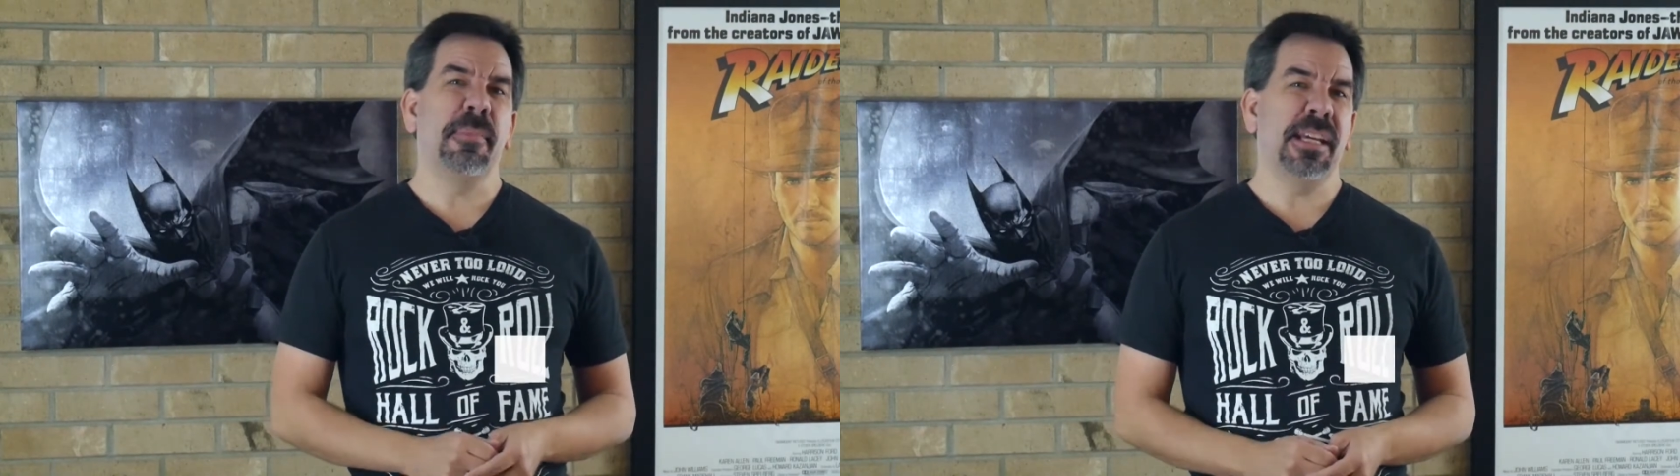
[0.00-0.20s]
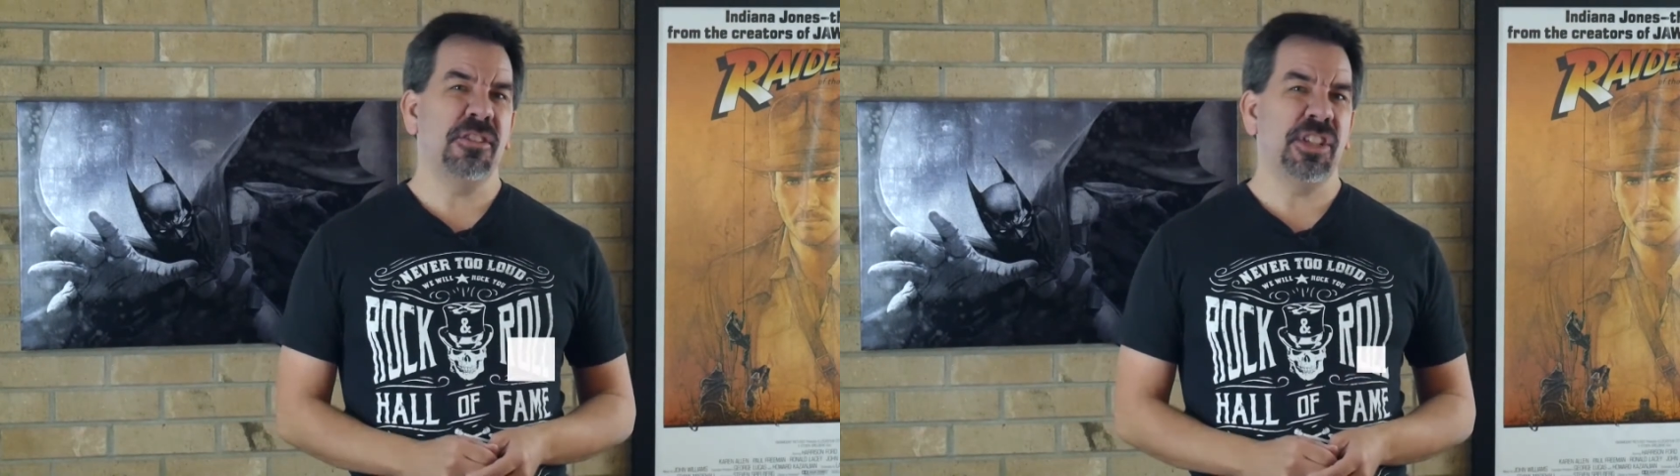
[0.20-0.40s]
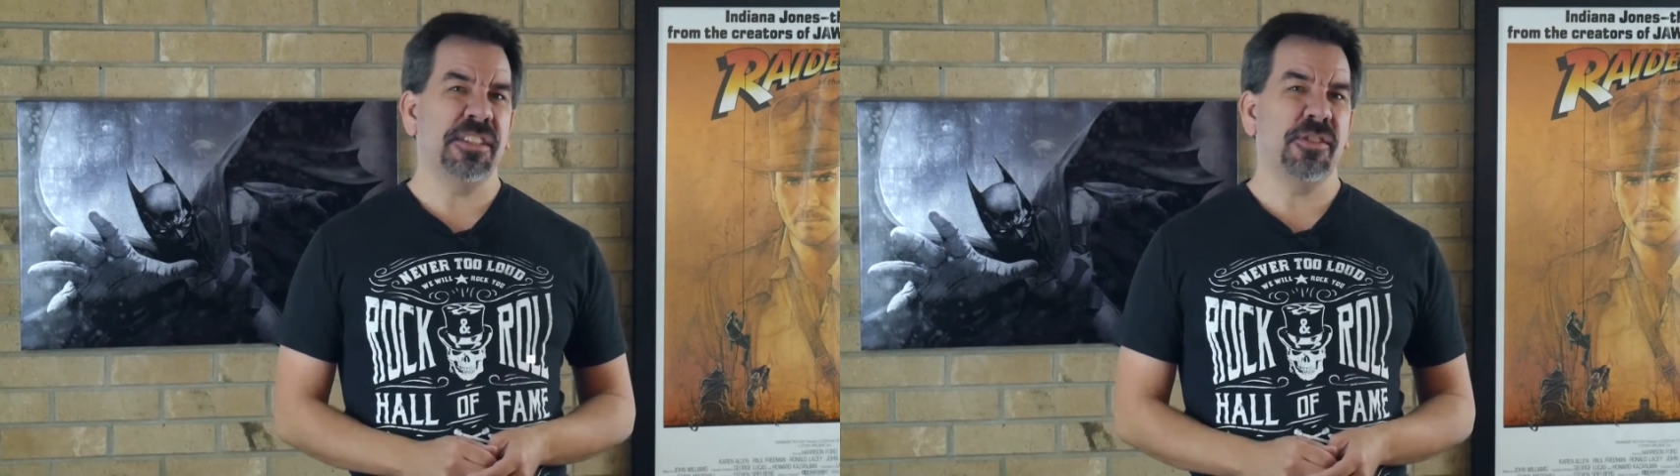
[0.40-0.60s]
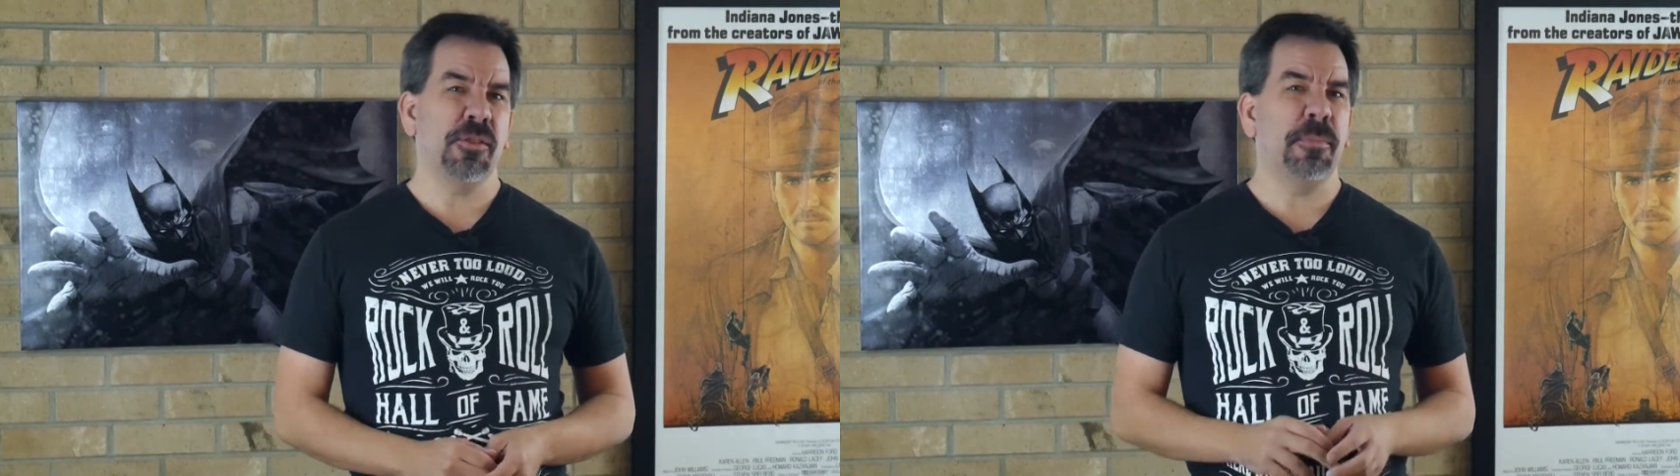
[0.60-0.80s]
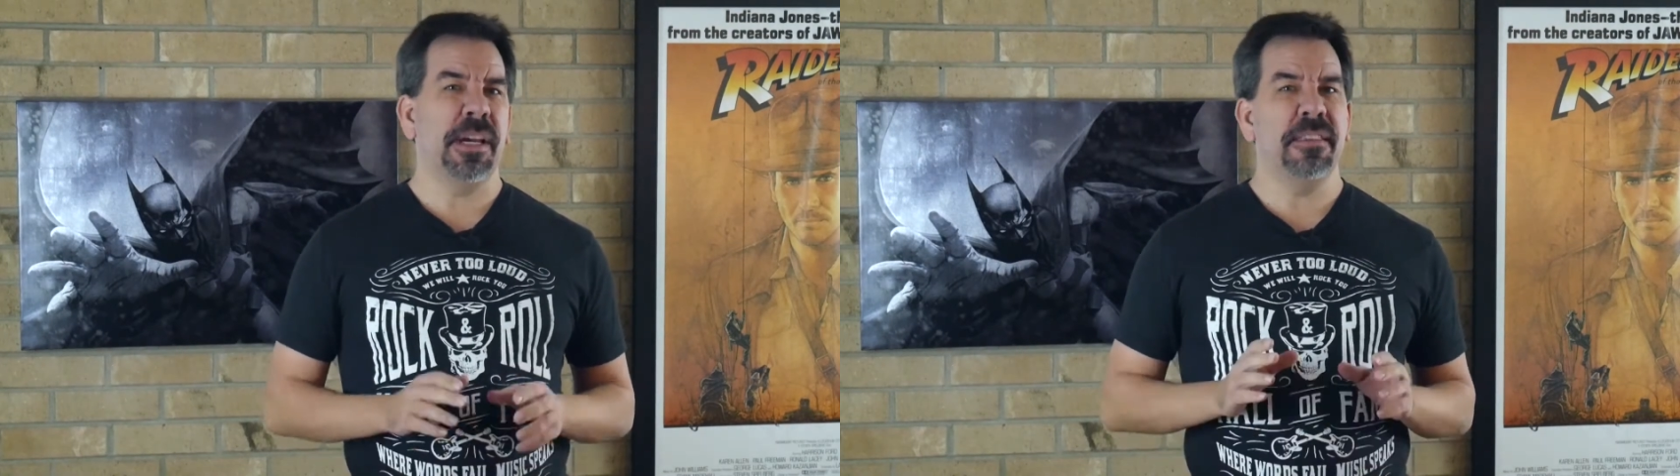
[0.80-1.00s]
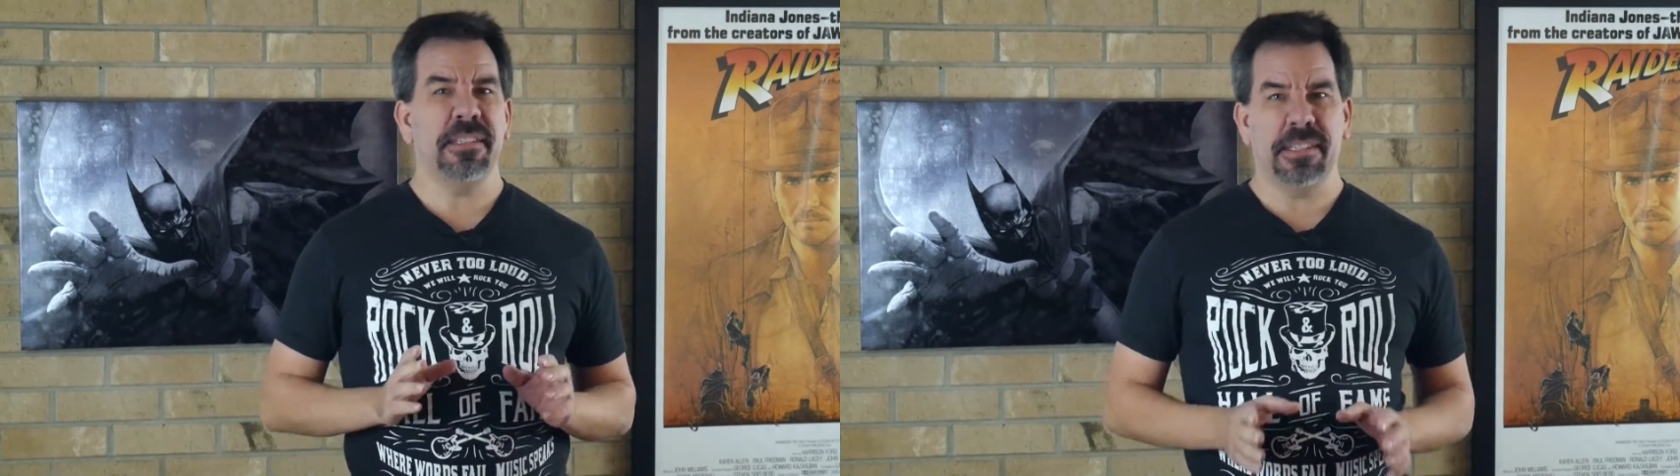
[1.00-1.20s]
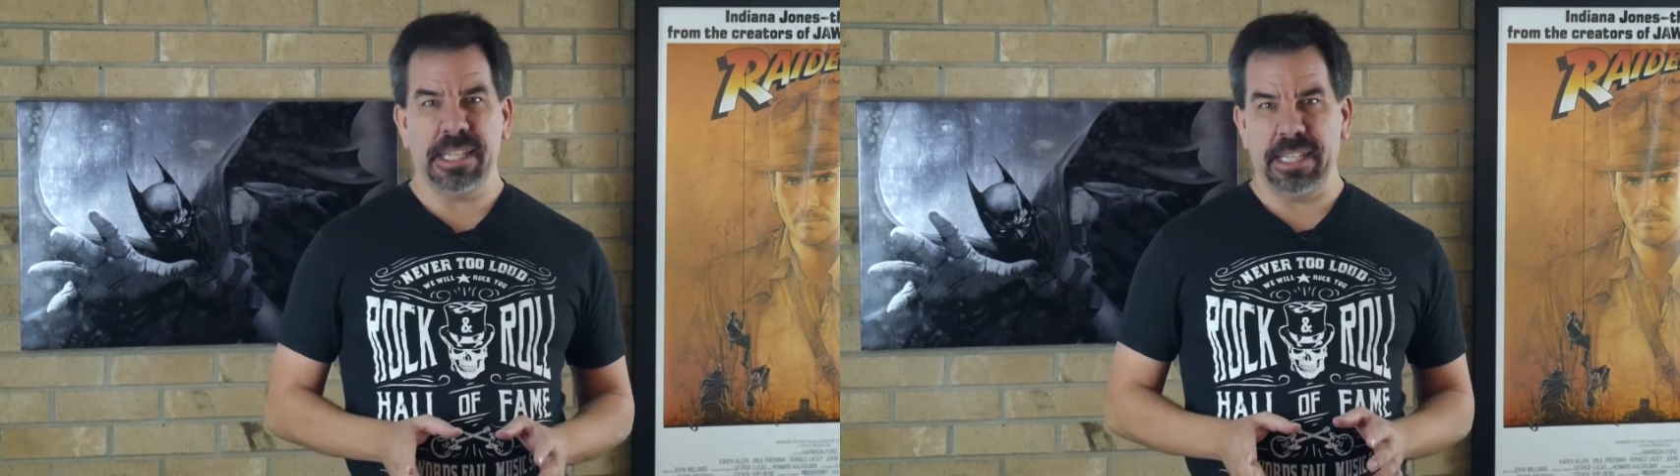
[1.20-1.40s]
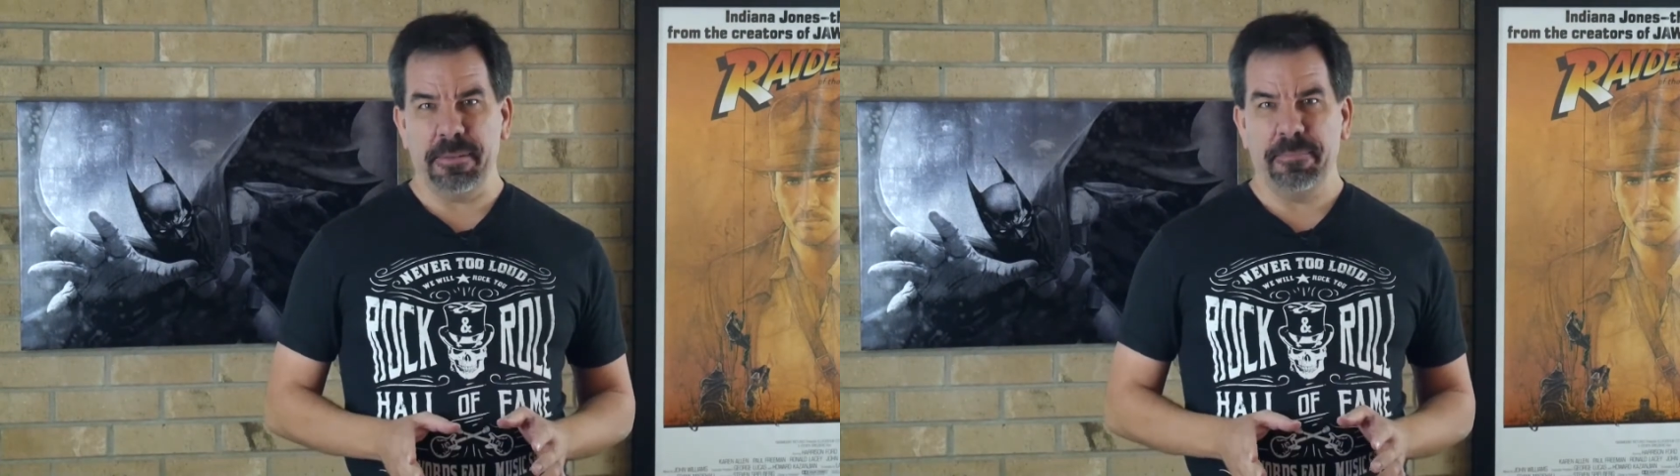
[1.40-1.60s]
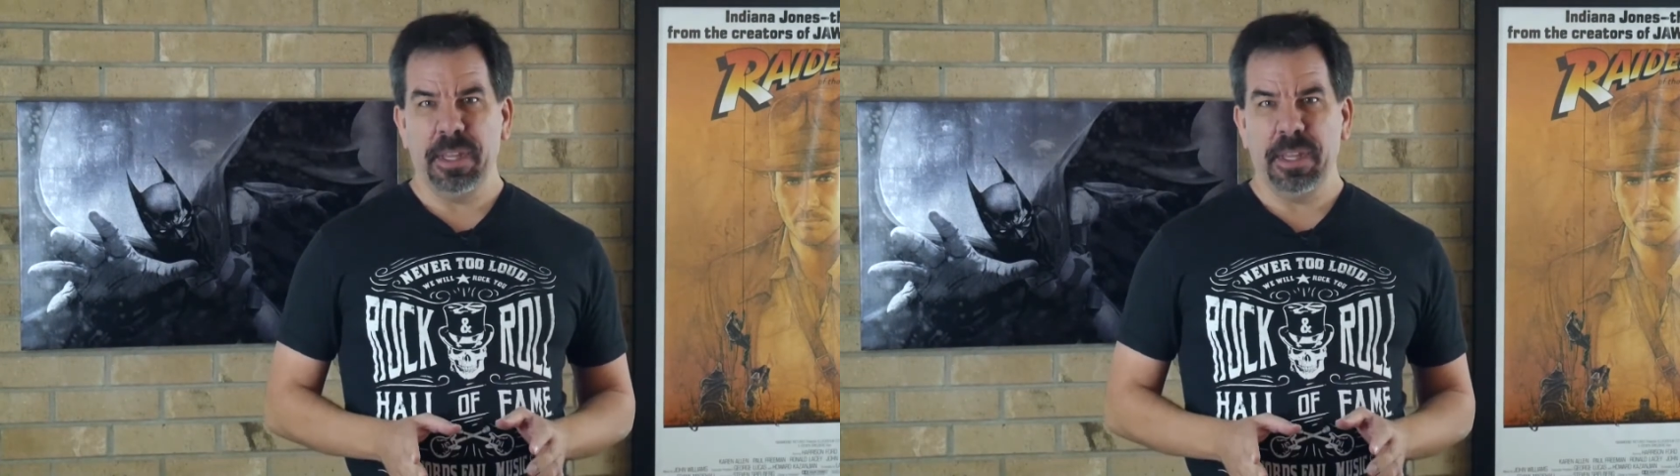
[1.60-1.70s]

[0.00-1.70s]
Manchester by the Sea,